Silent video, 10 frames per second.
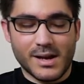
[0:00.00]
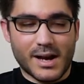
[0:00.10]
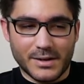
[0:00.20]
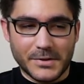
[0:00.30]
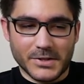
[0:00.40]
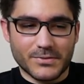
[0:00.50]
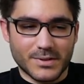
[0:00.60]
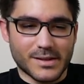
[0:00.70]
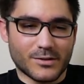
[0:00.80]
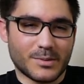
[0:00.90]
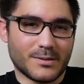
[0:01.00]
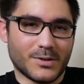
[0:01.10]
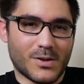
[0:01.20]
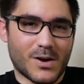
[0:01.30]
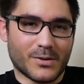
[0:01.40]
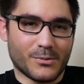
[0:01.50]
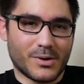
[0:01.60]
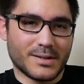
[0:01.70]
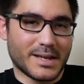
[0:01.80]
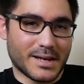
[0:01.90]
I know this was a little bit of a longer
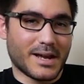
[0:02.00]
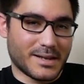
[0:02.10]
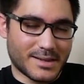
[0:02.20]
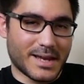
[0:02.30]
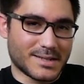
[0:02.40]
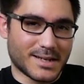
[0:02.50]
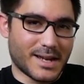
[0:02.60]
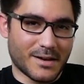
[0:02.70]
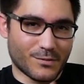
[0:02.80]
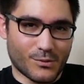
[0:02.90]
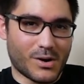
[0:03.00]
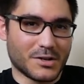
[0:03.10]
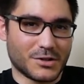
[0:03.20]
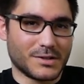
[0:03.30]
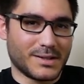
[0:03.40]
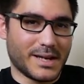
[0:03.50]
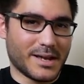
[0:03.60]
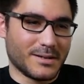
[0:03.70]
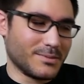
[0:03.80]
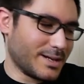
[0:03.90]
one. Thanks again for watching to the
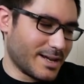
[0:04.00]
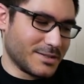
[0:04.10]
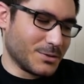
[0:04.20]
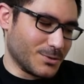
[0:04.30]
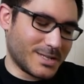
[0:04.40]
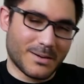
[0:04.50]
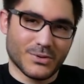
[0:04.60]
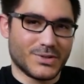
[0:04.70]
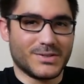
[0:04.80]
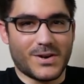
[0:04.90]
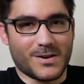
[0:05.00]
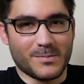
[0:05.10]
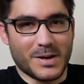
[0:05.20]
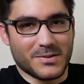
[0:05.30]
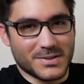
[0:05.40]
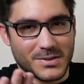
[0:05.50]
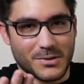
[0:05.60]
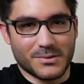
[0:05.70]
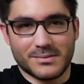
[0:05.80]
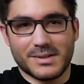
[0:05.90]
end, but I had two sabers to talk about,
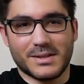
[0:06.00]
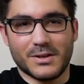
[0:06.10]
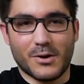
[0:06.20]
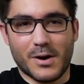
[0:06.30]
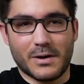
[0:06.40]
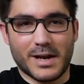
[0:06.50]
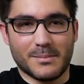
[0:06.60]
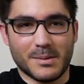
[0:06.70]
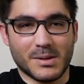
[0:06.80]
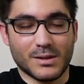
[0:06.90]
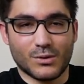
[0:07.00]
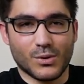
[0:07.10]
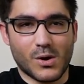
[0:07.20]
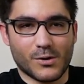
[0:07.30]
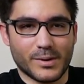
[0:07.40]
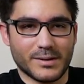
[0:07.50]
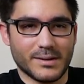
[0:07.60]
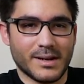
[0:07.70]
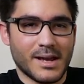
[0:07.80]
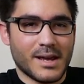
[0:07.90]
so you know how I am. I'm a little long-winded.
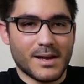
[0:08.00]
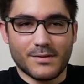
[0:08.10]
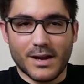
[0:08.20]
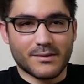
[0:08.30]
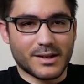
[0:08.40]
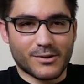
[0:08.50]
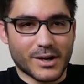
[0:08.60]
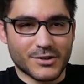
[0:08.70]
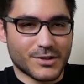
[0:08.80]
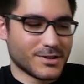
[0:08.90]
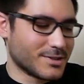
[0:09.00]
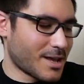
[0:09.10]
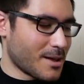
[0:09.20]
If you have any questions,